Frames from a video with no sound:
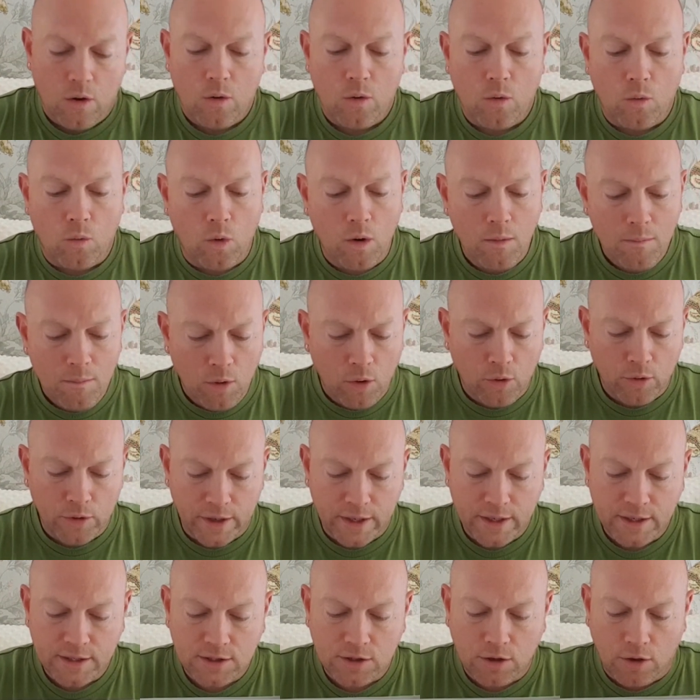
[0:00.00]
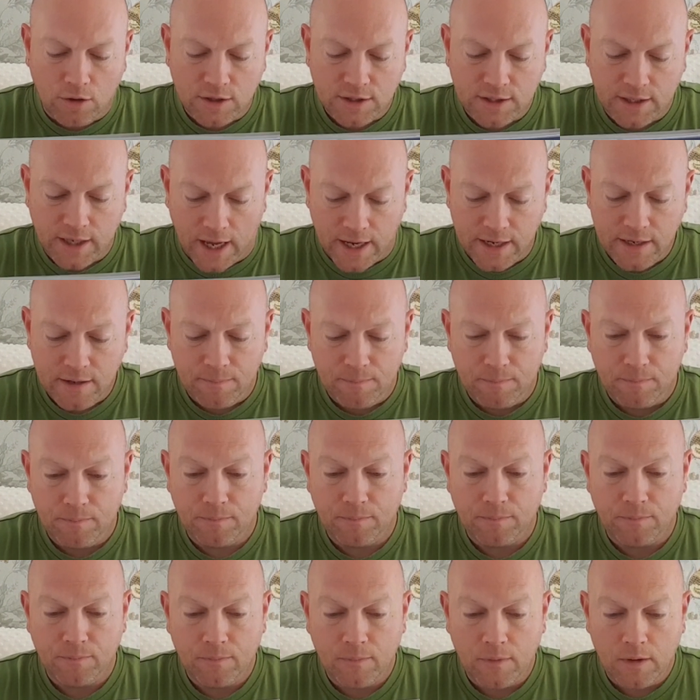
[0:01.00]
One morning, Sock said,
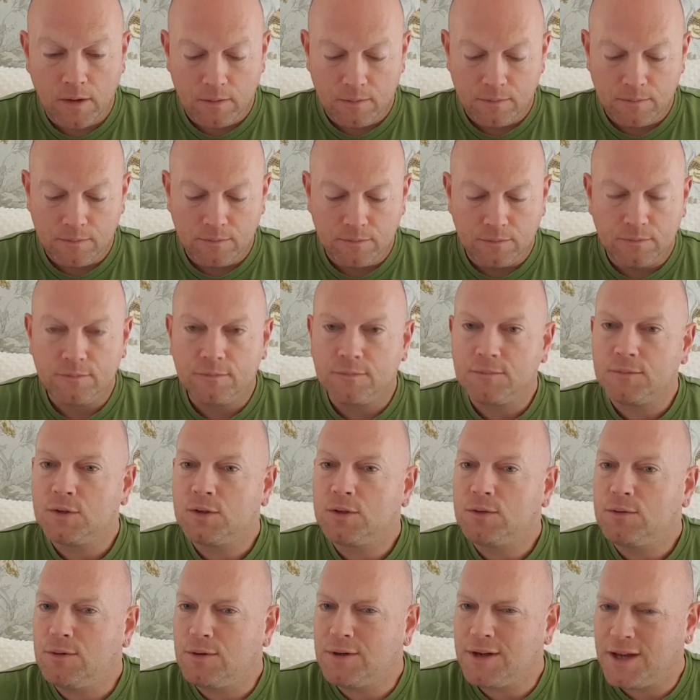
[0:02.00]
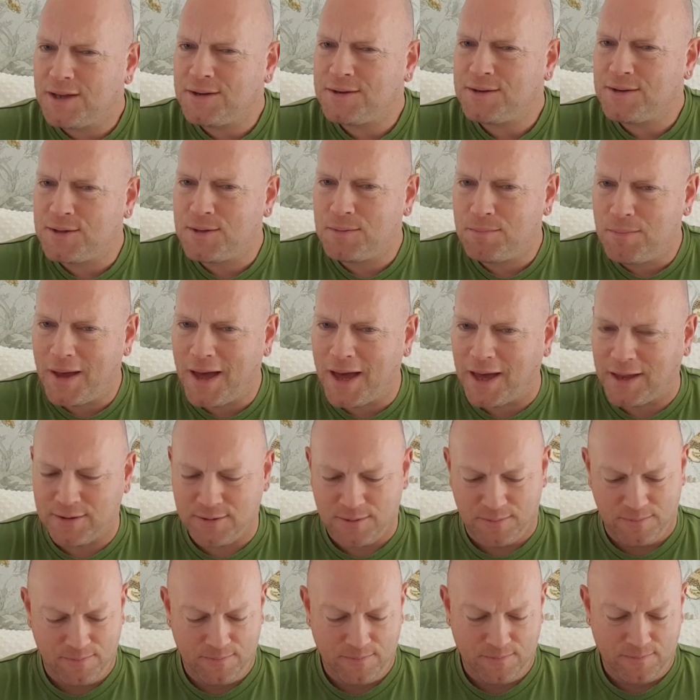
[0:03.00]
look under the bed
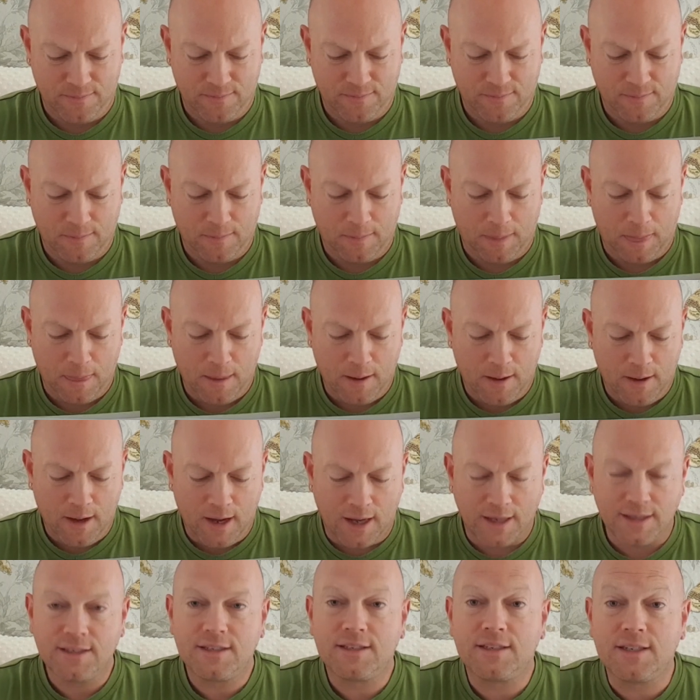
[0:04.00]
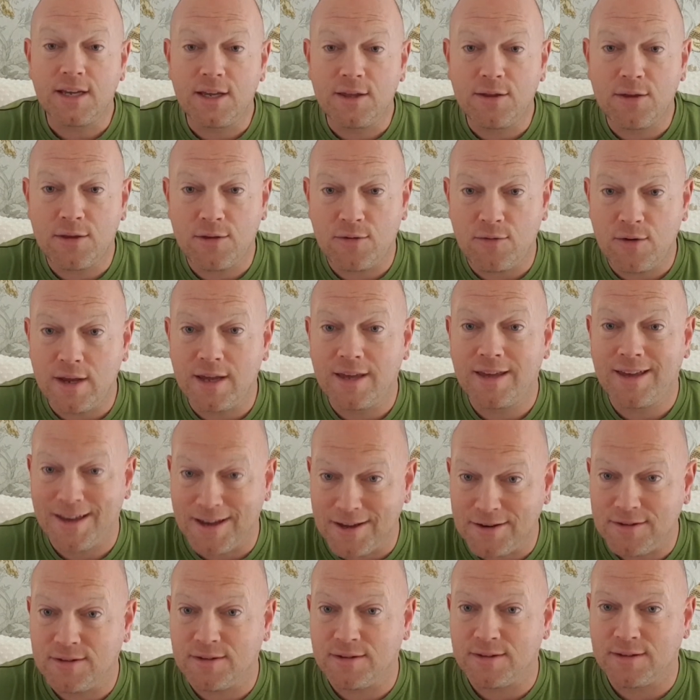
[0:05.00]
and see the 3
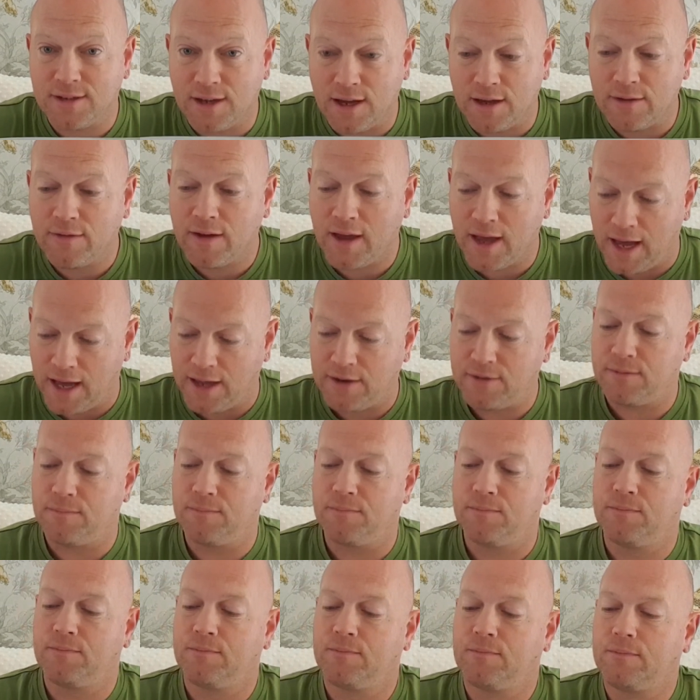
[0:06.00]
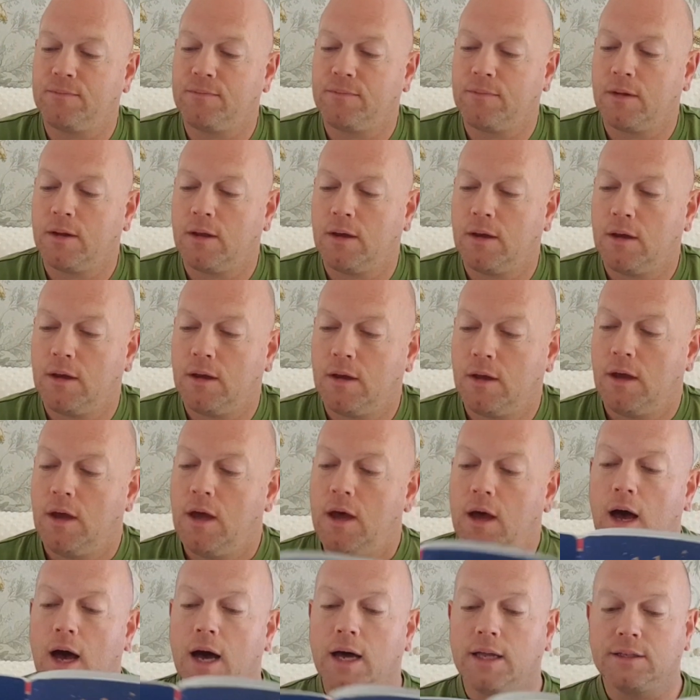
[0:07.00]
kittens I've had.
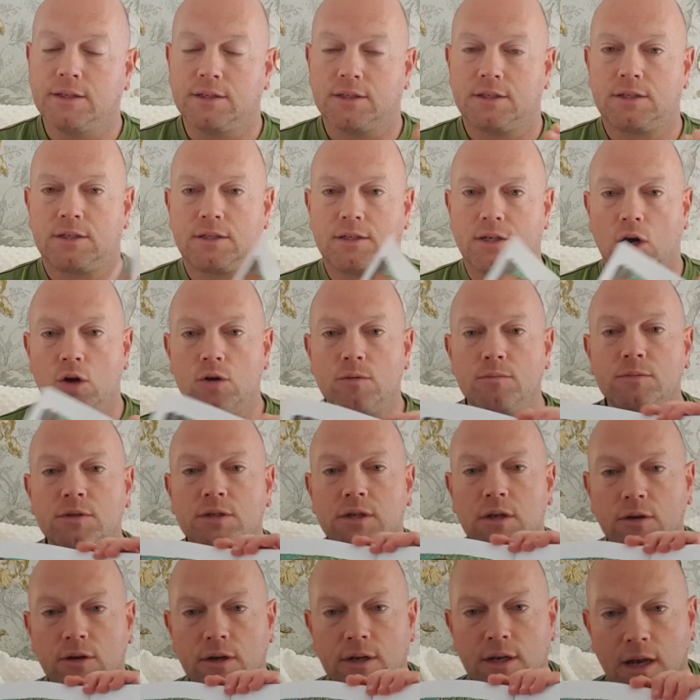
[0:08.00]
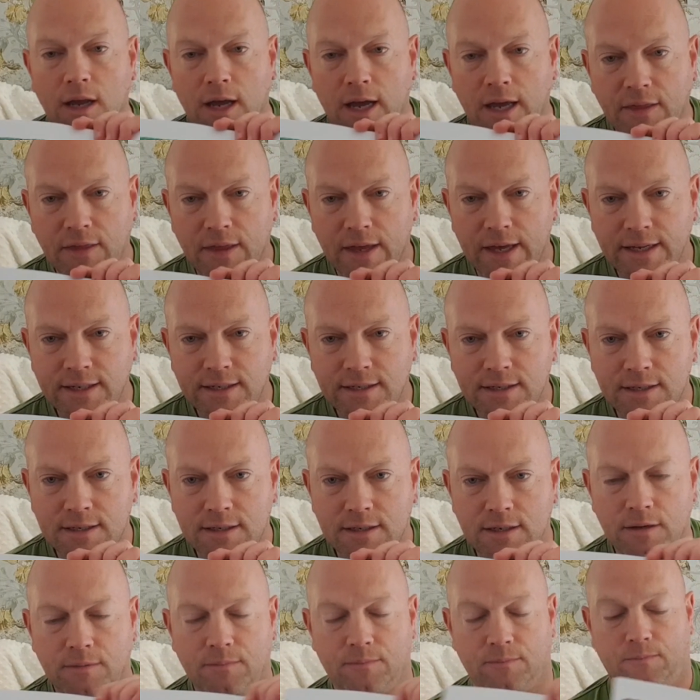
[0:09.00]
And Soames looked like
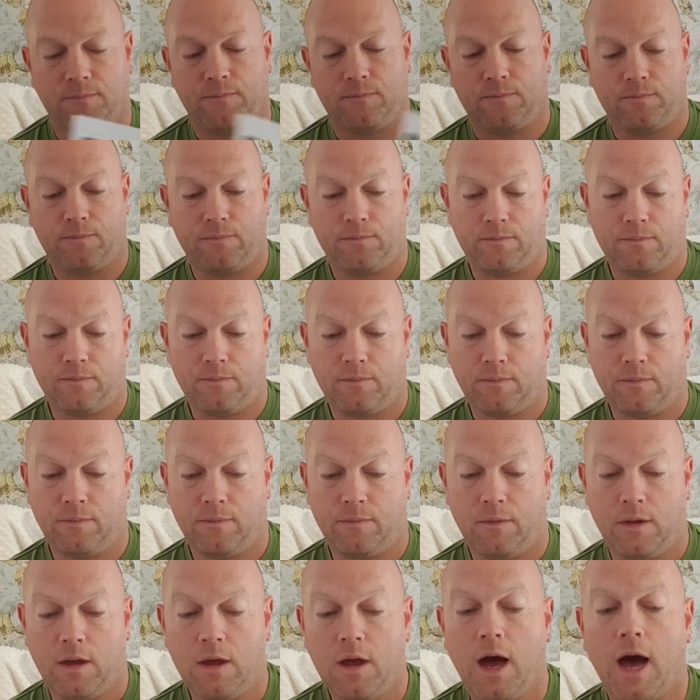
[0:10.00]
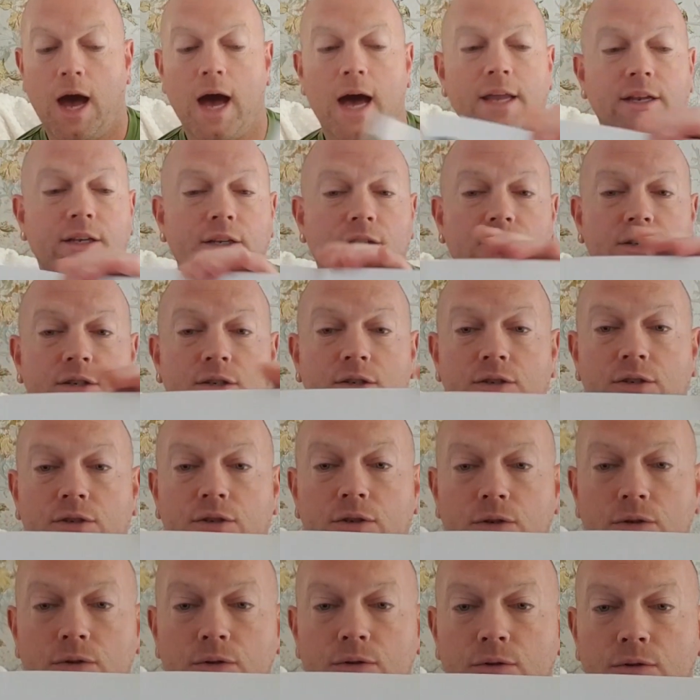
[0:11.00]
this, and
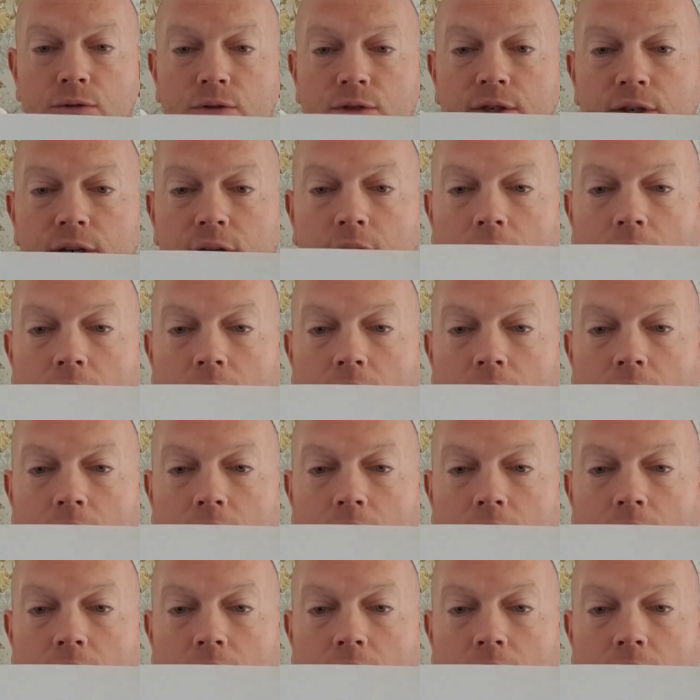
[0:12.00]
Susan